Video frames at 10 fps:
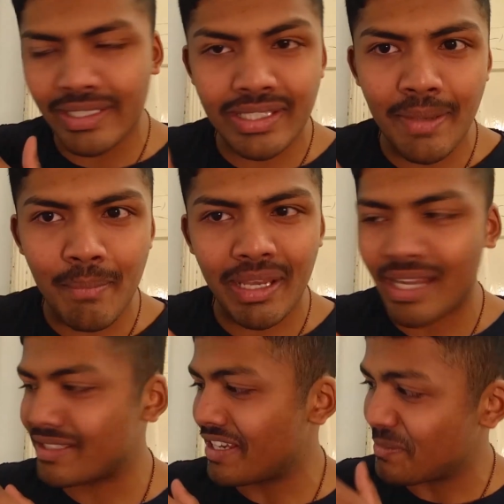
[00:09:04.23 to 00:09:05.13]
clearly see
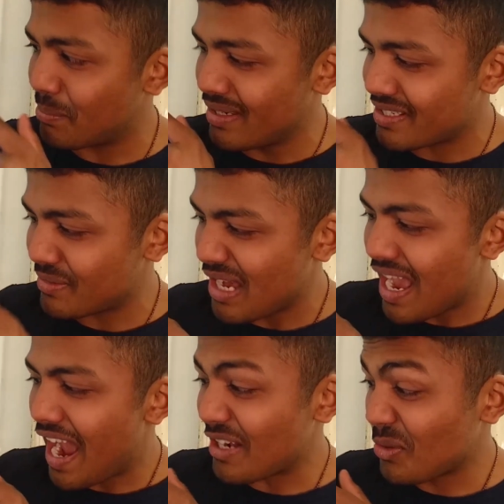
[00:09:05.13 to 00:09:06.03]
Mikasa is pissed
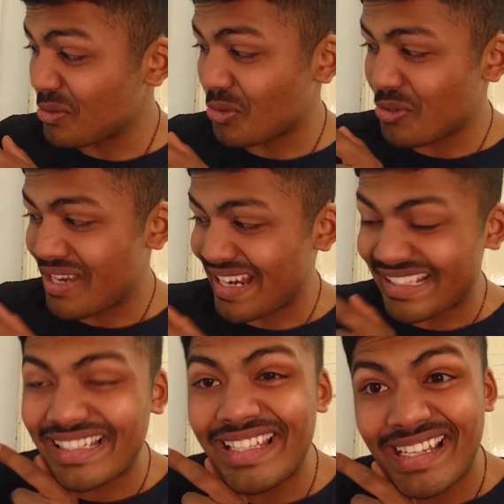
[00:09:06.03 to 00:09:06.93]
and also you
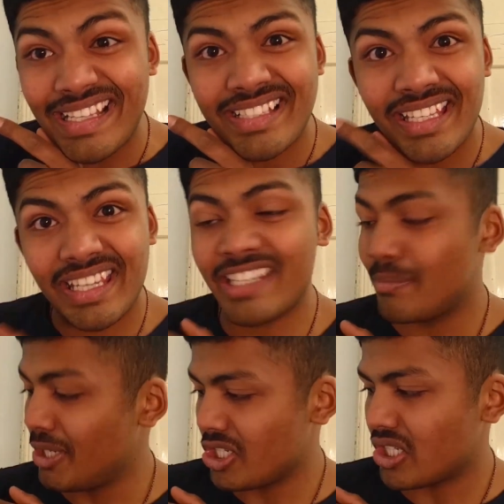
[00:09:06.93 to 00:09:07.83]
can clearly see
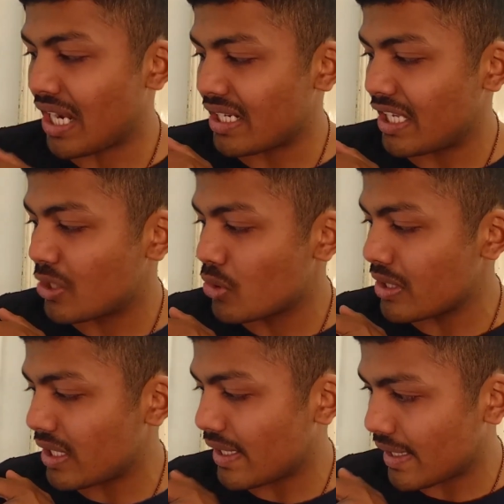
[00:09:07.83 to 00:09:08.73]
he's been shot he
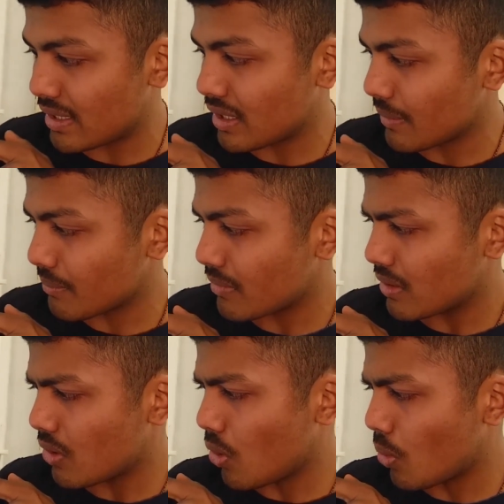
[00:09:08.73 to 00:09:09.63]
couldn't eat them
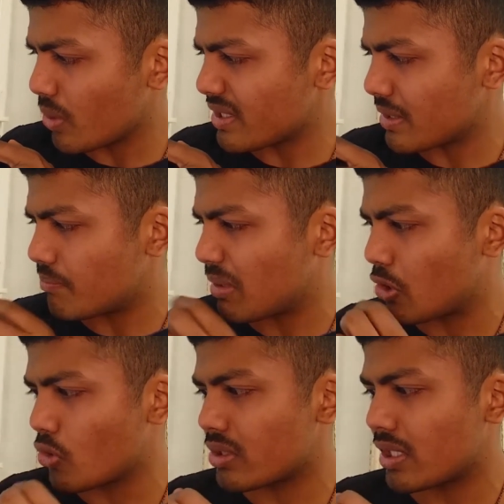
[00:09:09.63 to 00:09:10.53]
or is it
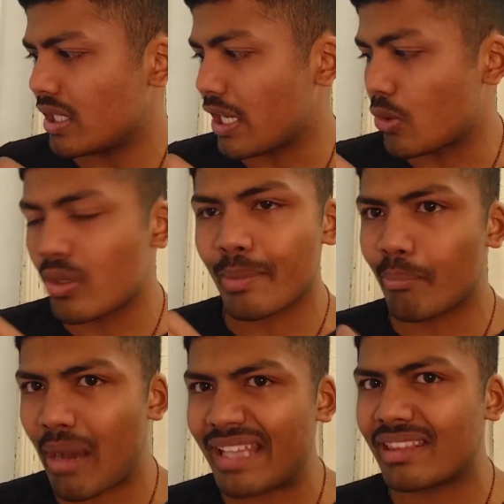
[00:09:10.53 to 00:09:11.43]
because he
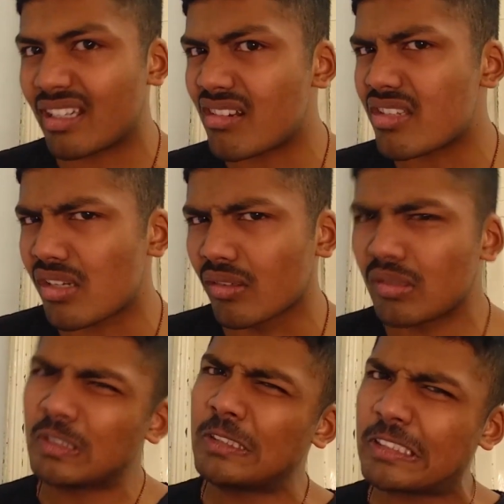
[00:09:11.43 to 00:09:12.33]
couldn't bite the
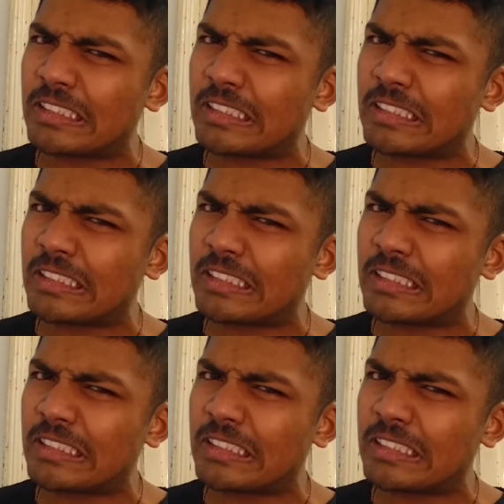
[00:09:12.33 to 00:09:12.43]
crystal